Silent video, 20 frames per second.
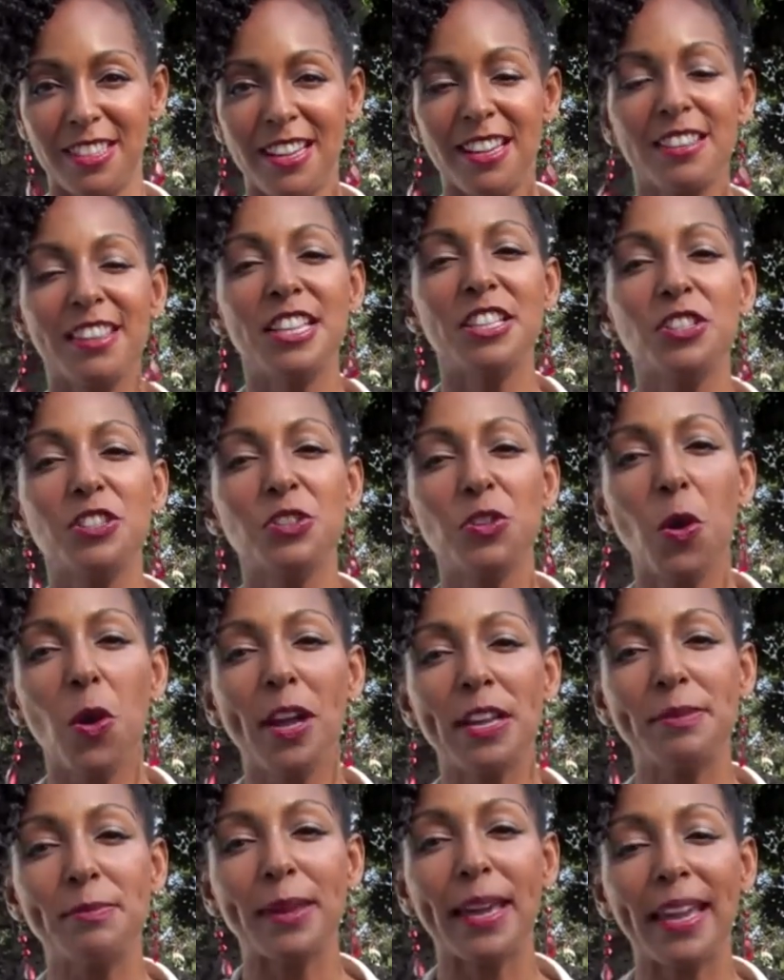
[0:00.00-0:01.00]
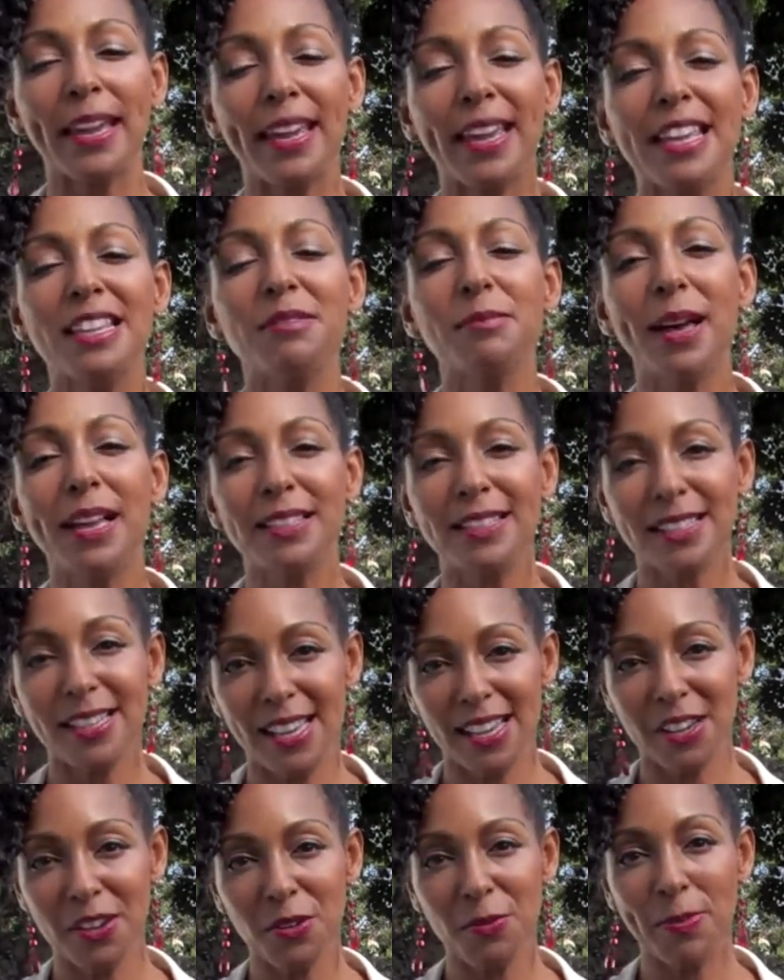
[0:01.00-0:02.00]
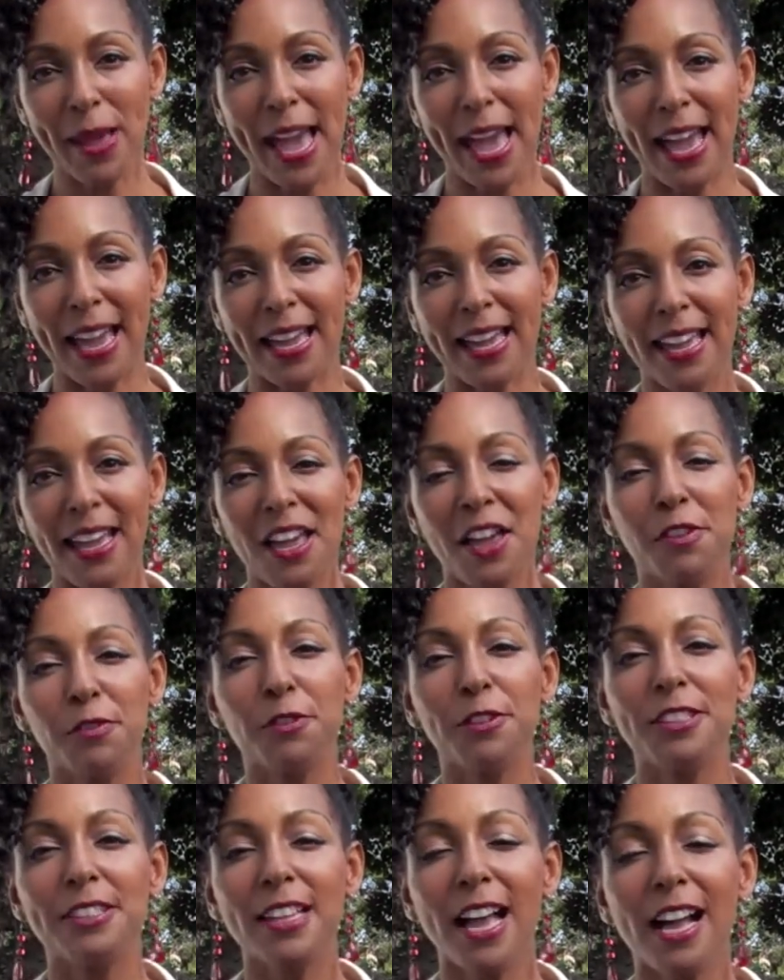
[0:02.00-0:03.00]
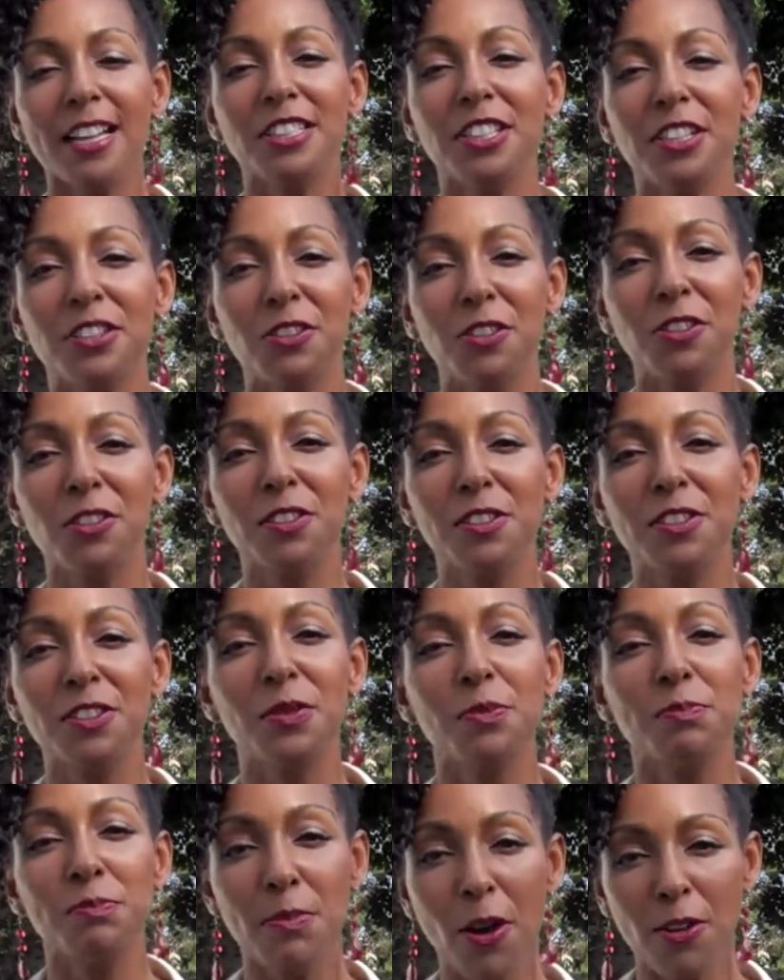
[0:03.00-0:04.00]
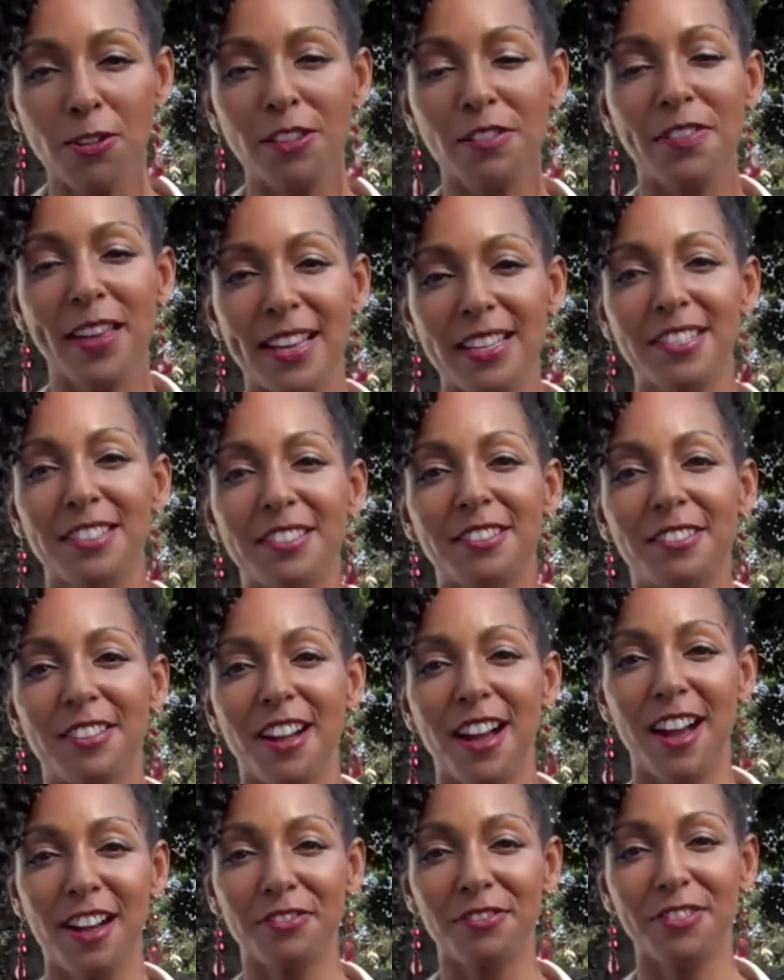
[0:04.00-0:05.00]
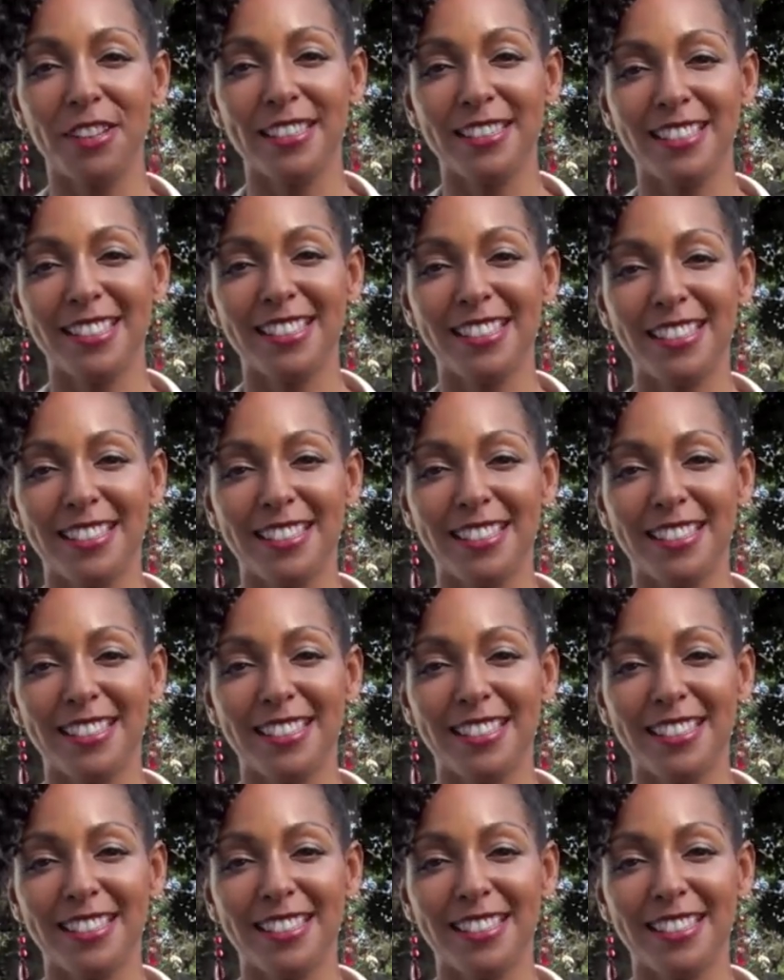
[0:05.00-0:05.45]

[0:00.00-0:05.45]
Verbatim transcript: then join me in Montego Bay for Sagicor's Motivational Conference.